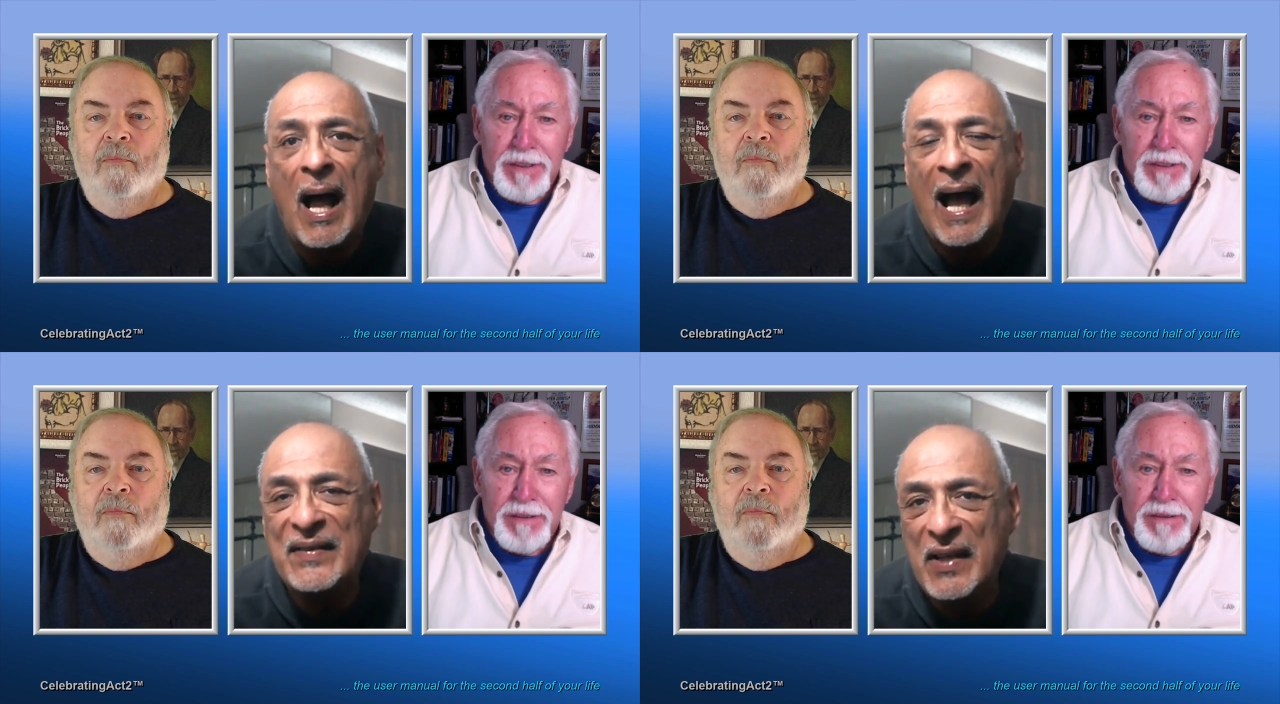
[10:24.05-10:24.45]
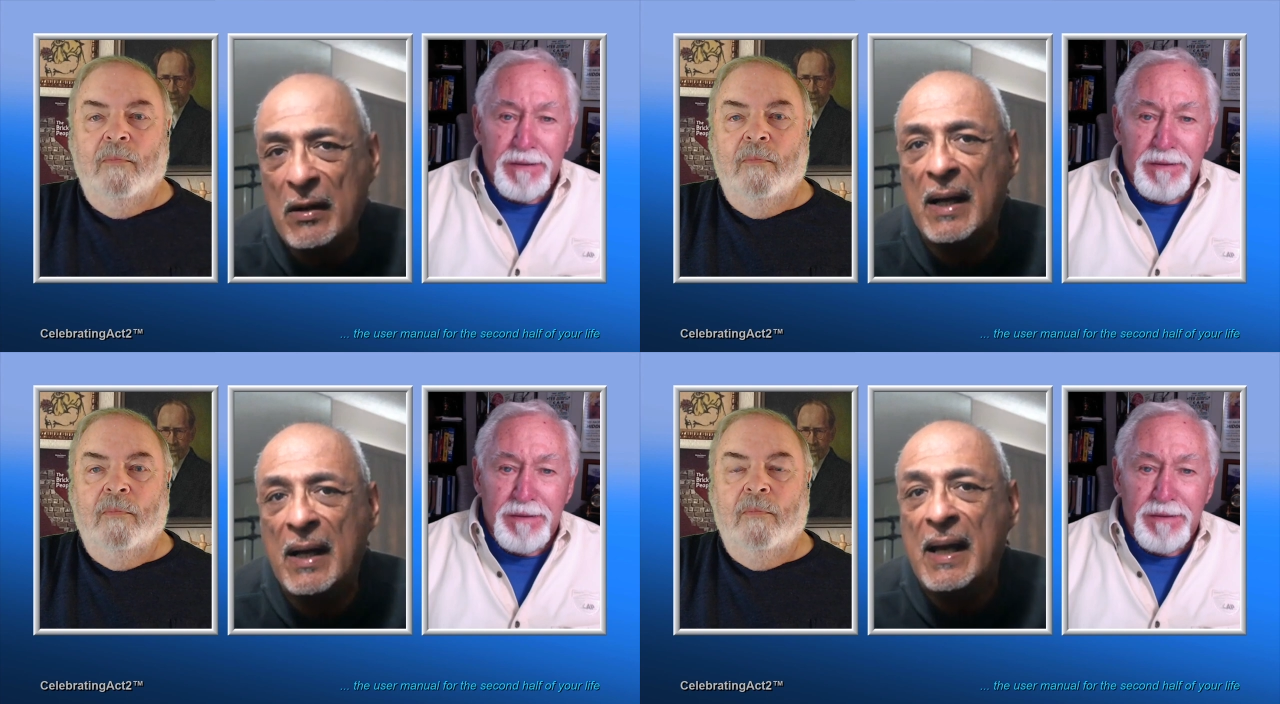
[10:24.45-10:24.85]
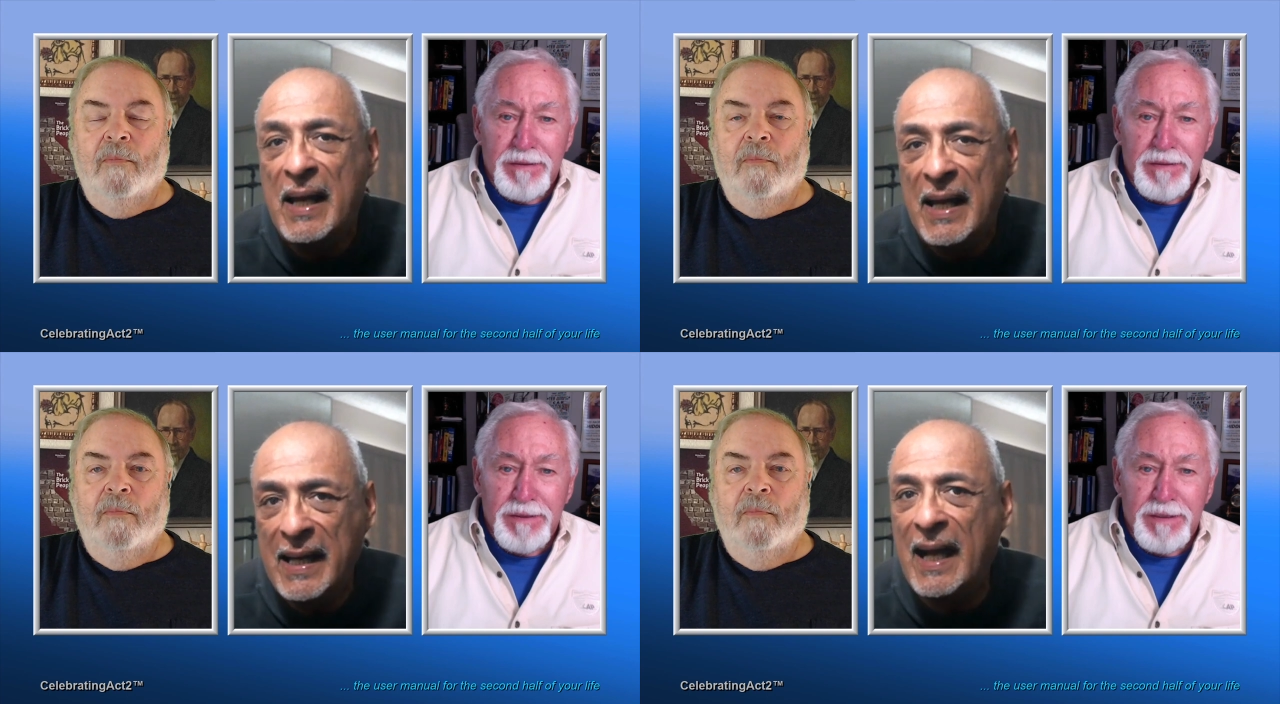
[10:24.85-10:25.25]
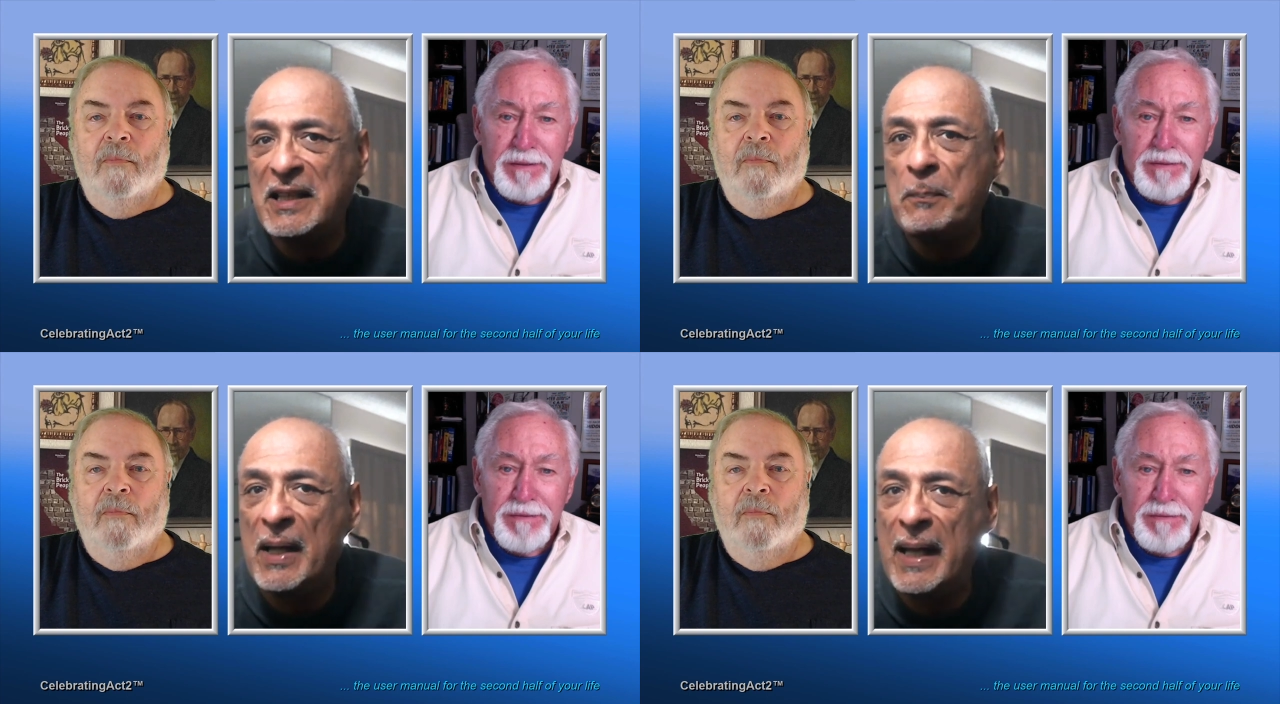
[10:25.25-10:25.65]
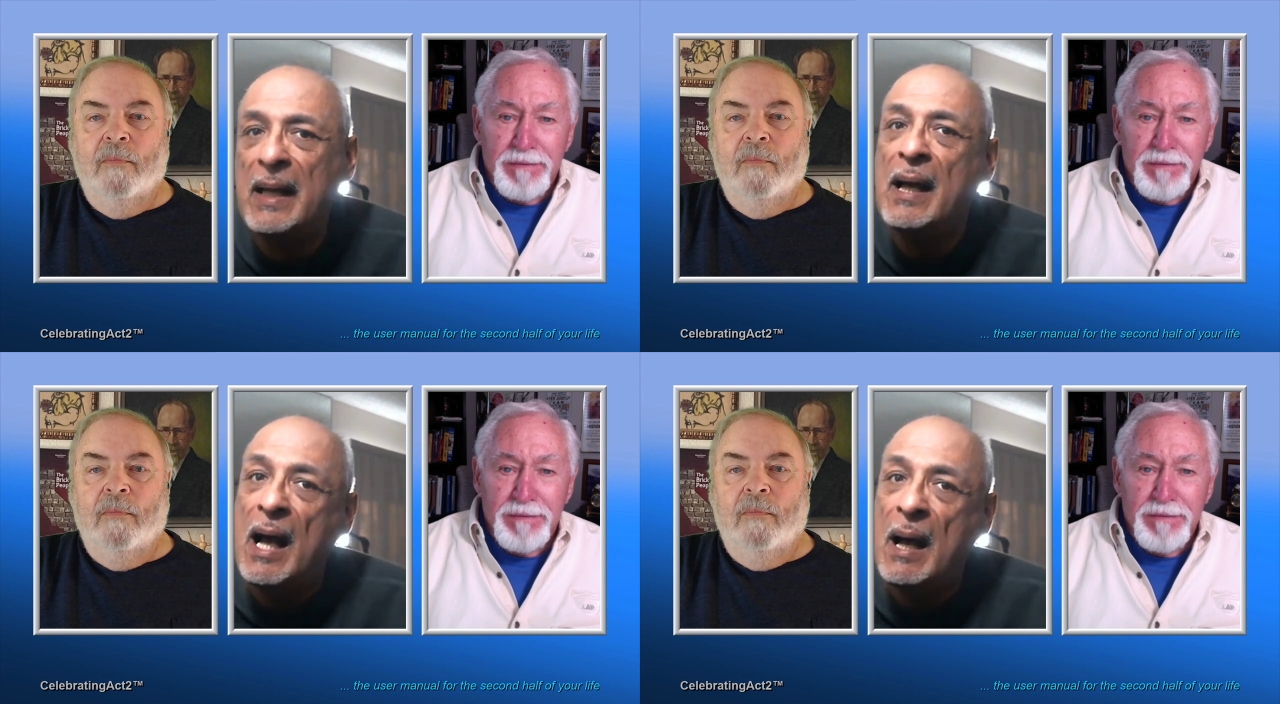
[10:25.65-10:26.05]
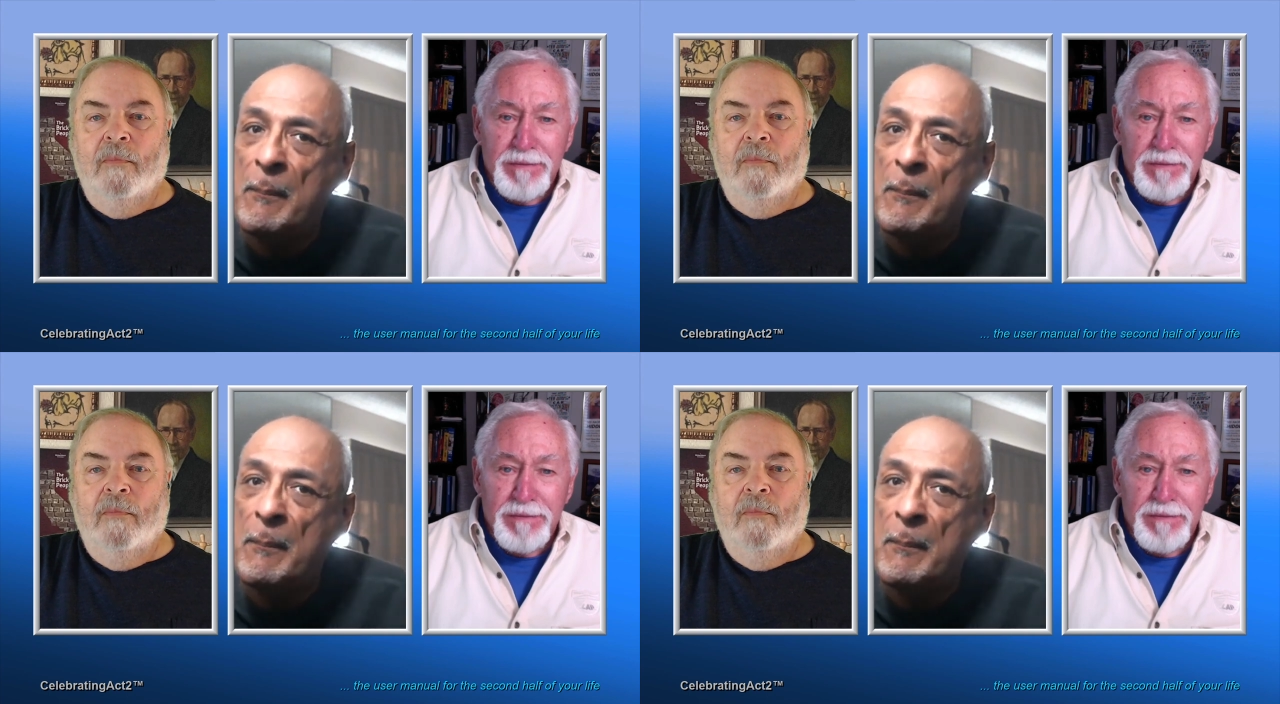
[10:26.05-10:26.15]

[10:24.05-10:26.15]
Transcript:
Speaker 1: High Sierra, he got to play yeah.